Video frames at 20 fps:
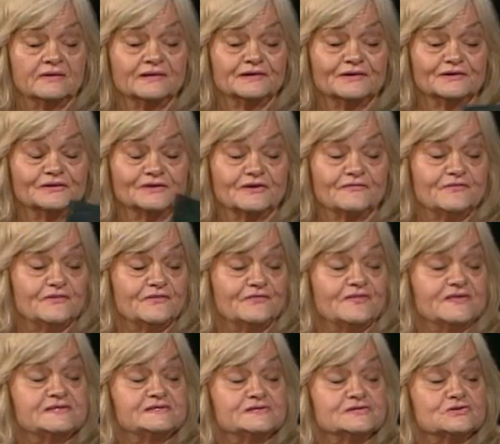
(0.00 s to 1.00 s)
a little different.
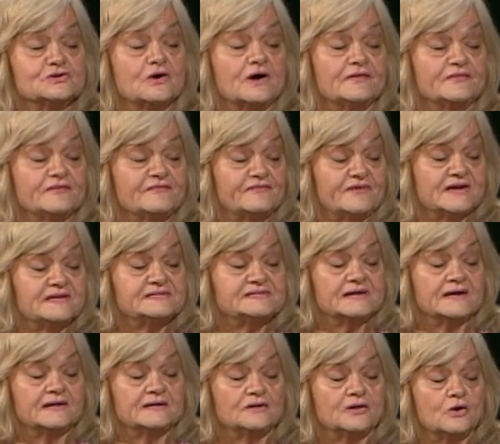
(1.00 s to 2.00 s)
This is called the Face
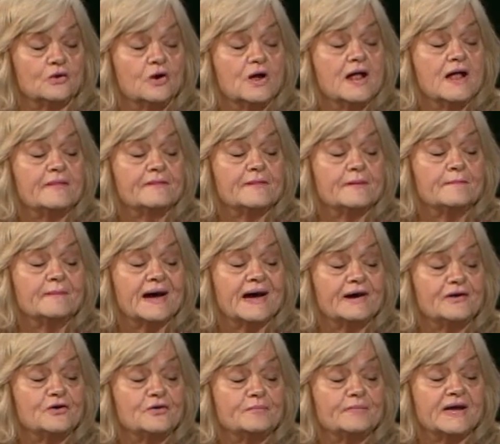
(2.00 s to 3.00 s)
Halo, the modern